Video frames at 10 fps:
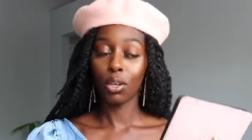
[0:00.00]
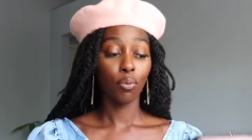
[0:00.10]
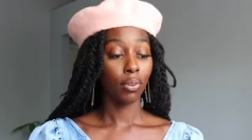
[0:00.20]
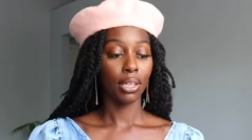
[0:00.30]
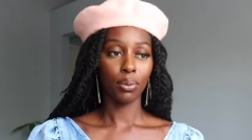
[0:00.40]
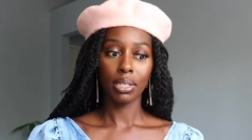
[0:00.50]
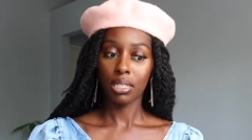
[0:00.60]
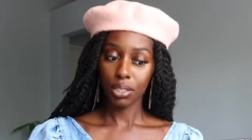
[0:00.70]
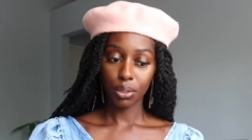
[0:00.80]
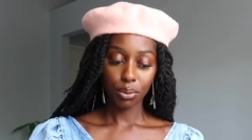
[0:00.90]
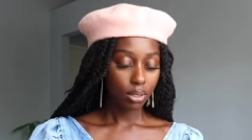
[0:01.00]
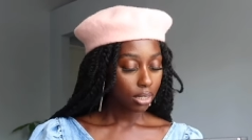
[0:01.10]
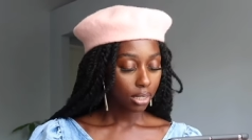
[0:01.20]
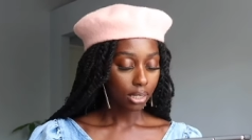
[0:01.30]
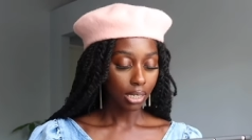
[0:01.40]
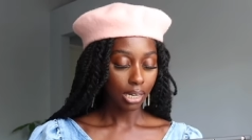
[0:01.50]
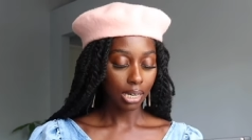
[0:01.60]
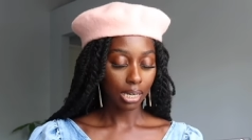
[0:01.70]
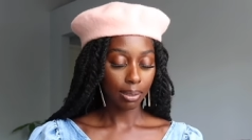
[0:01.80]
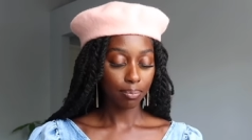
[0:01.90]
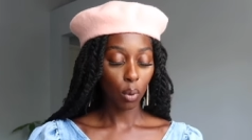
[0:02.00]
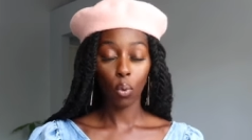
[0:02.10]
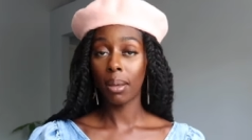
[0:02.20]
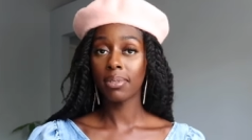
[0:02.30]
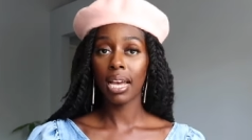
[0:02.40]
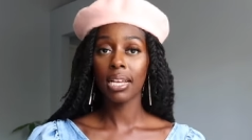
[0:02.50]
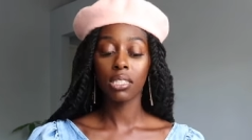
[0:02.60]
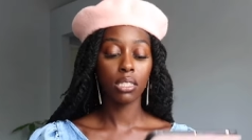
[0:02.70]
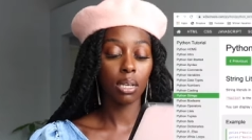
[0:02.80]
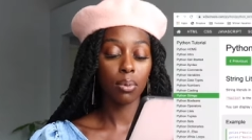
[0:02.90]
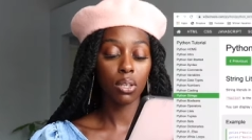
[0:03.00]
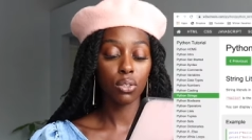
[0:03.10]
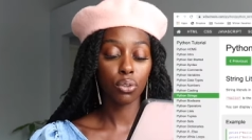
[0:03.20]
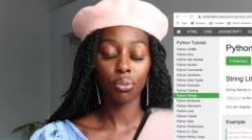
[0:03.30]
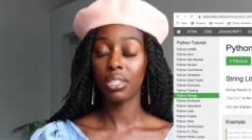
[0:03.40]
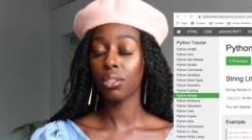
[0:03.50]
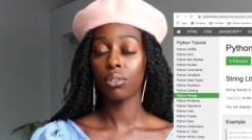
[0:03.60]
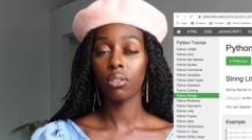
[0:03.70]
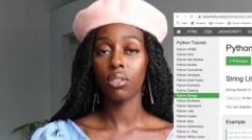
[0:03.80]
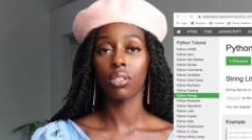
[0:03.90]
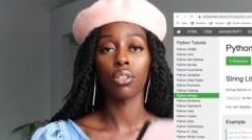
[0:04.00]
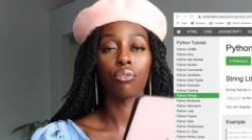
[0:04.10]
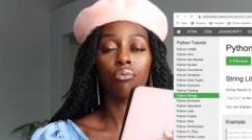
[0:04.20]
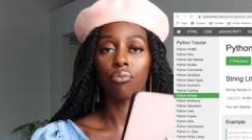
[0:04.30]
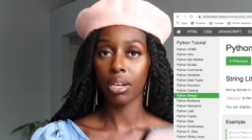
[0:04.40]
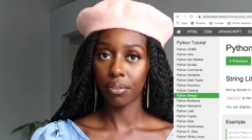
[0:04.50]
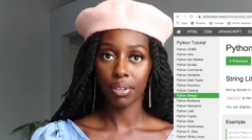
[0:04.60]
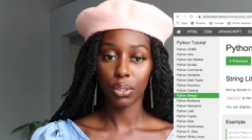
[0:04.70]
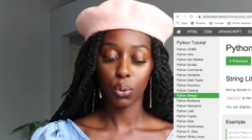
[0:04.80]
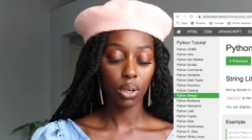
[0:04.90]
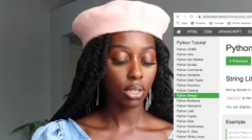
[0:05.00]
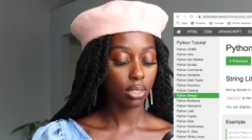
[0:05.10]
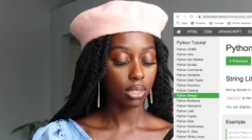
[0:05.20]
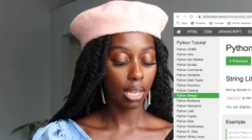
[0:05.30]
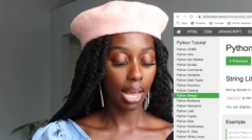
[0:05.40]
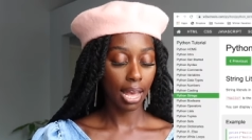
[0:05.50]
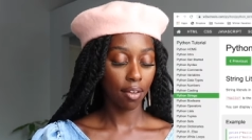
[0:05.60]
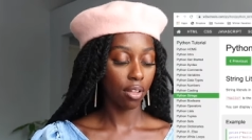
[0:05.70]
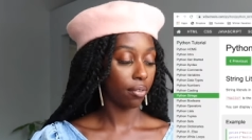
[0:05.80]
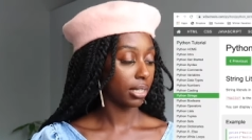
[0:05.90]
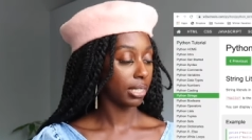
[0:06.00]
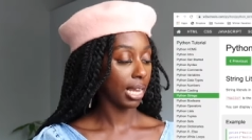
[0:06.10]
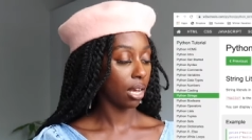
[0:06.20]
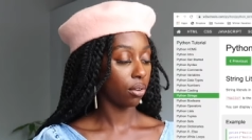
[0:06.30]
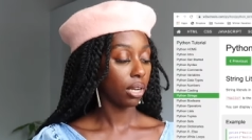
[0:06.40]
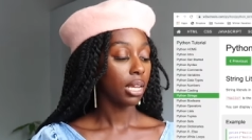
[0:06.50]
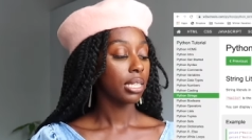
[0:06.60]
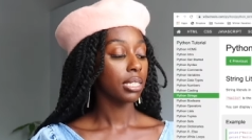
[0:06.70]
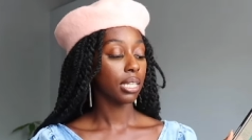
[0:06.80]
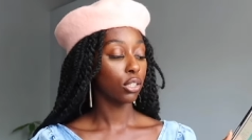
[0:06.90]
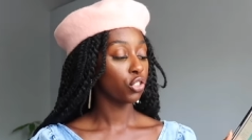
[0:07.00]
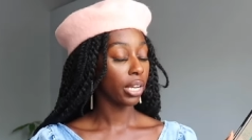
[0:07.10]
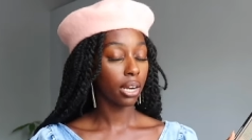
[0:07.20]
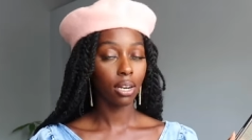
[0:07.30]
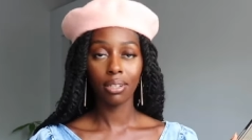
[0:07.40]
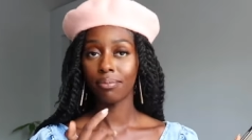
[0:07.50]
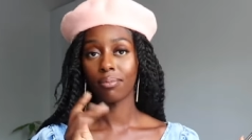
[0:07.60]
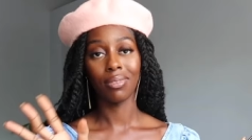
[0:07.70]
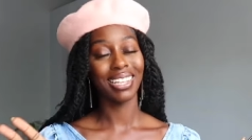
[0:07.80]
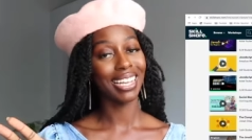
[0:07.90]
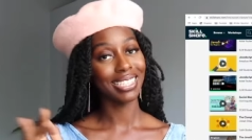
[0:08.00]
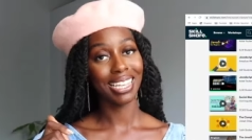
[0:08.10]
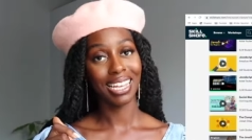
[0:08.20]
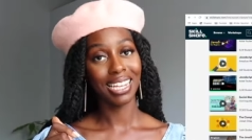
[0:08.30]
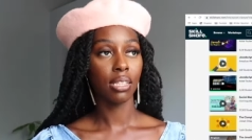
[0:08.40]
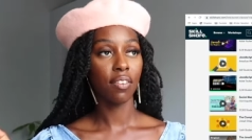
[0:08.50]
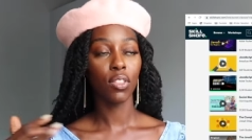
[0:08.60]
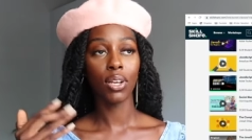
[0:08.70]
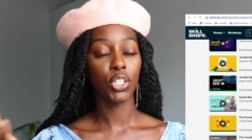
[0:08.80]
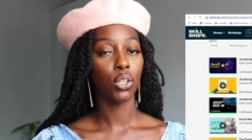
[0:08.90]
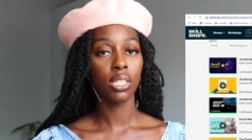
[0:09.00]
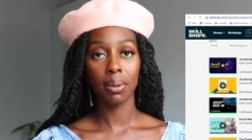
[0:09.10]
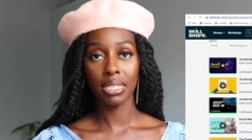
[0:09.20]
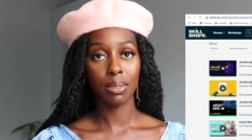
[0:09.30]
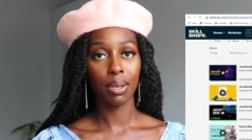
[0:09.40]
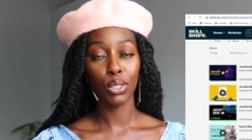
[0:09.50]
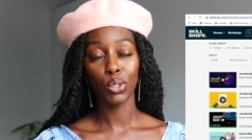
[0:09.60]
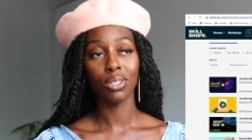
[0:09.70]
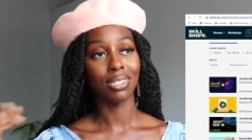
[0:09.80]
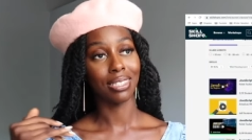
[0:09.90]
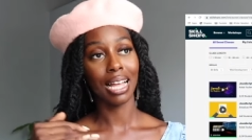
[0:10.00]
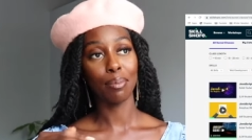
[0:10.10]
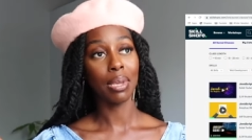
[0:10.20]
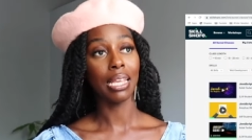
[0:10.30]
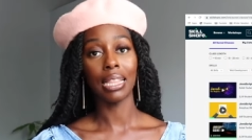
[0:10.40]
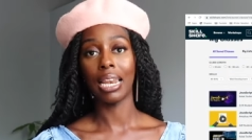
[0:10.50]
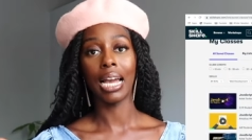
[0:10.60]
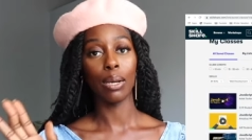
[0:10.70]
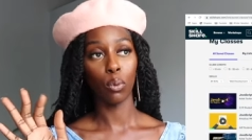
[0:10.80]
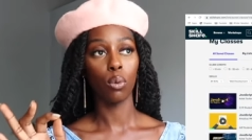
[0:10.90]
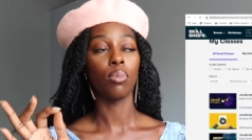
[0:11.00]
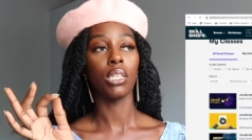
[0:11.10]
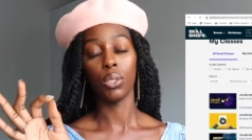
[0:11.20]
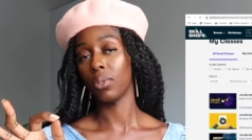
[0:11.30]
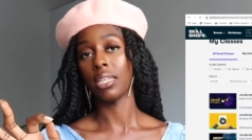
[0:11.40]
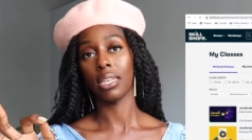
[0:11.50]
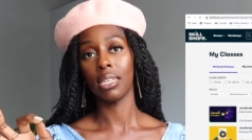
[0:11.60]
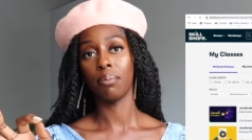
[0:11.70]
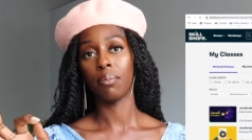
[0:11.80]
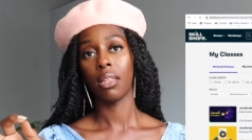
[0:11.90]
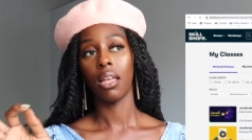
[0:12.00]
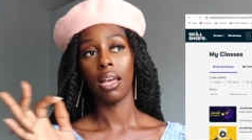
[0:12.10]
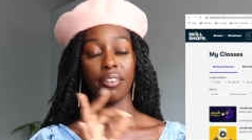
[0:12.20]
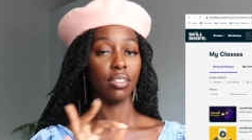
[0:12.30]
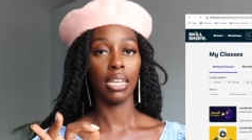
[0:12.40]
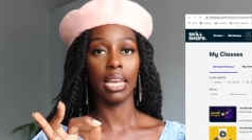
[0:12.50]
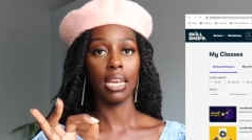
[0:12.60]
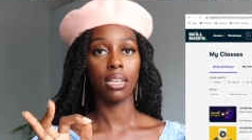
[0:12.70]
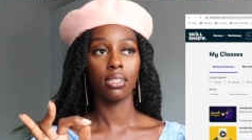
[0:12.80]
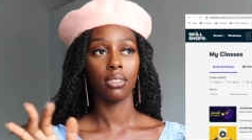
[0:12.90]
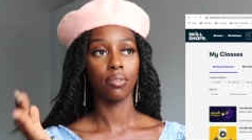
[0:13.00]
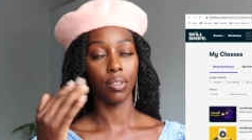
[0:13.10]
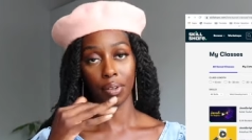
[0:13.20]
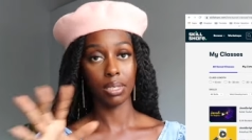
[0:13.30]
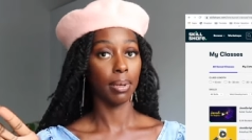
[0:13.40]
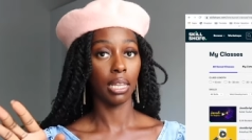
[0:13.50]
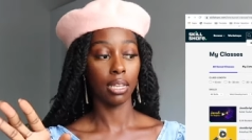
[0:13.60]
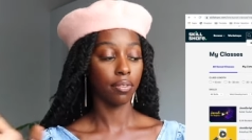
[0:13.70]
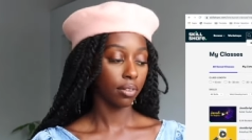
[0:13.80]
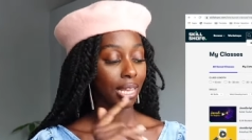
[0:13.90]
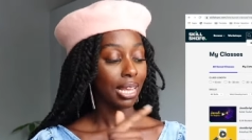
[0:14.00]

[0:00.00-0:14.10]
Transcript: Hopefully I don't get sued. Um, websites, W three schools is a great resource. I have that written down. Skillshare, like I said, even though I chose them as a sponsor, does not mean that I won't be using it every day for the rest of my life.